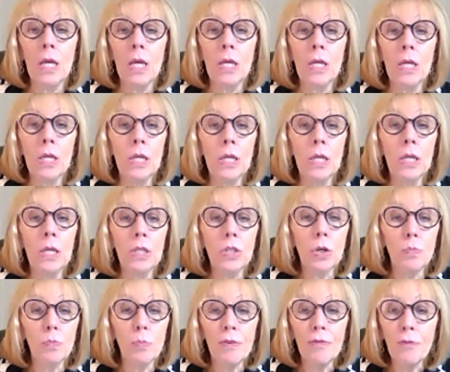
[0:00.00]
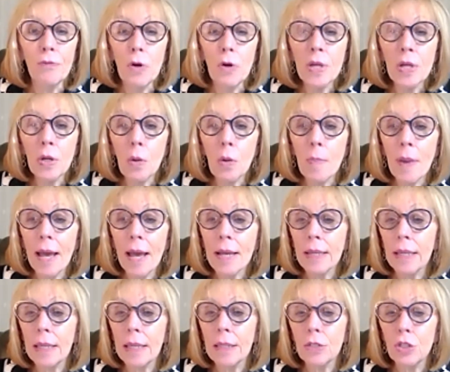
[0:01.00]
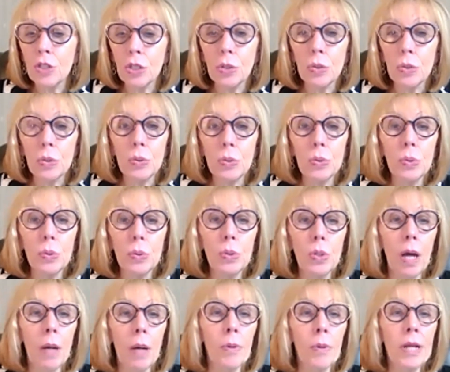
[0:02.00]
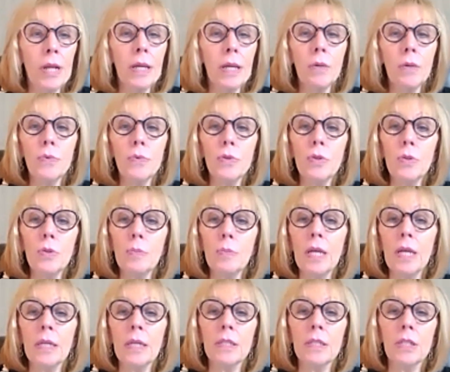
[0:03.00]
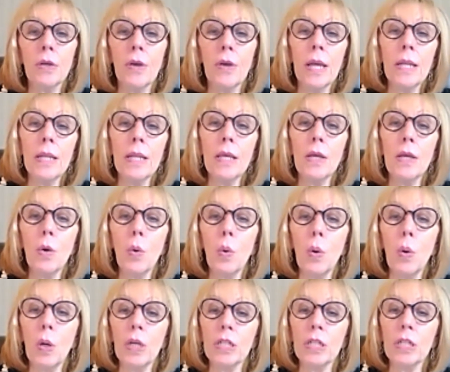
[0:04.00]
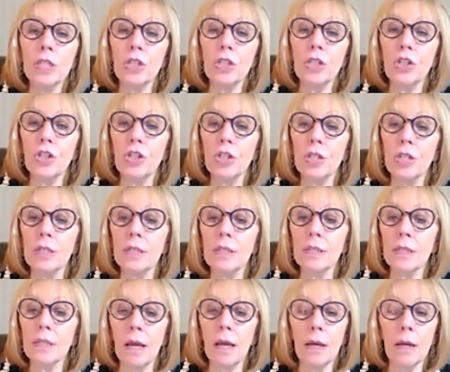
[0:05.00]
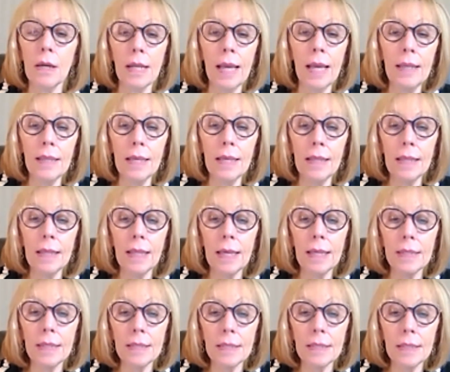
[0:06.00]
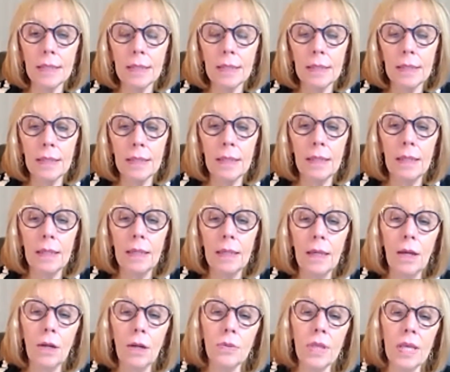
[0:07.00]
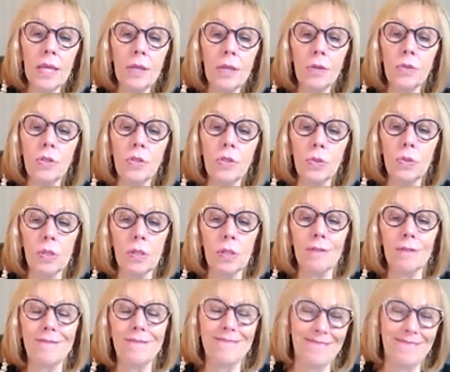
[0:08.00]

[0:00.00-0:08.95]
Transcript: So before we go back into a breakout room, is there any questions on anything that, oh, thank you, Susan.